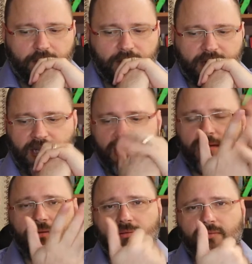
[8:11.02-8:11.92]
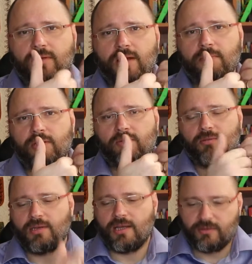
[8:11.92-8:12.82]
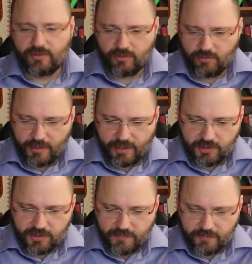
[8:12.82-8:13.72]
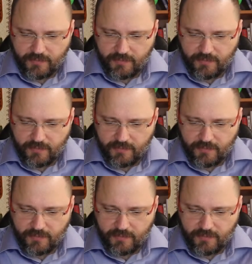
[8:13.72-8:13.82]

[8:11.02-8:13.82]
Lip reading: money to come into the country, to be honest.